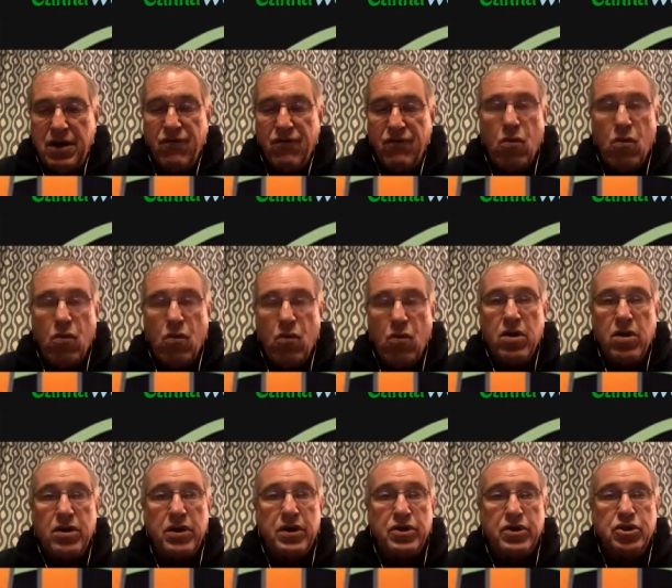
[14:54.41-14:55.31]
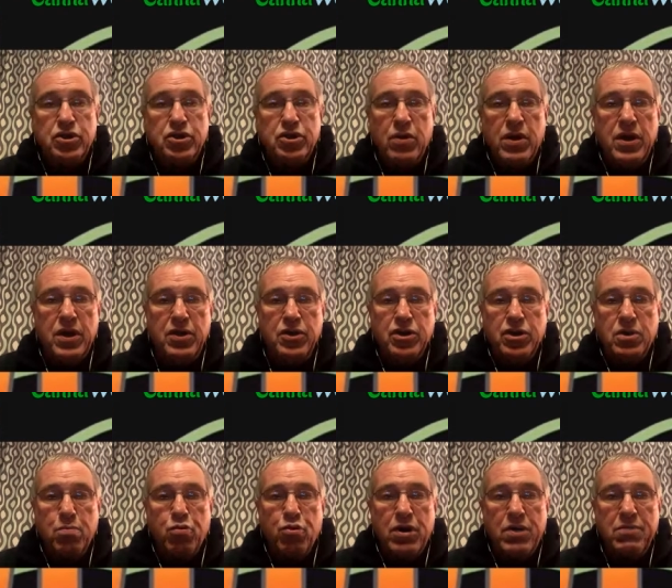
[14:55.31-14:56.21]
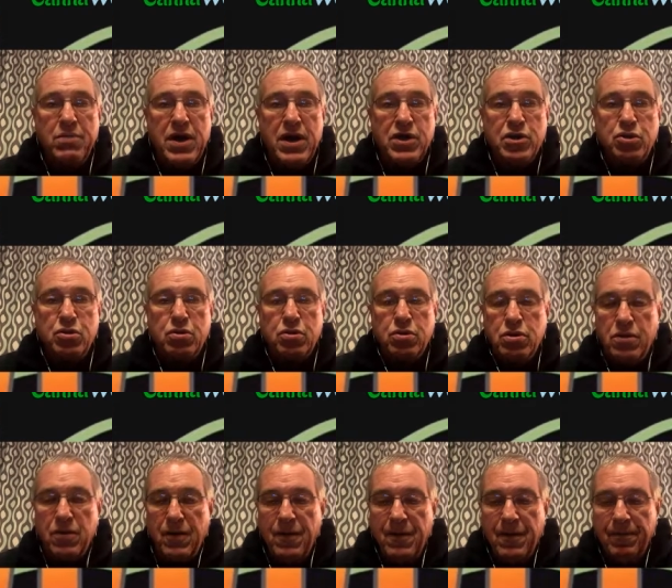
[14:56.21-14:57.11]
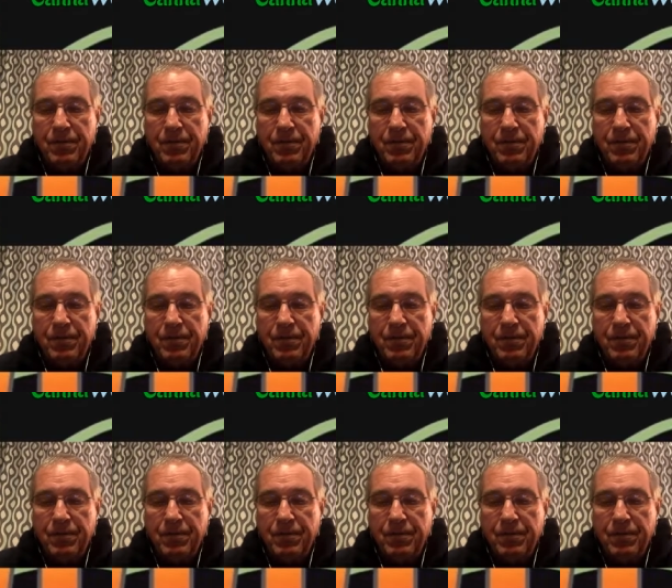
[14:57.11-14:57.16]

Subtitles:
give her oil in a syringe to pre-measured,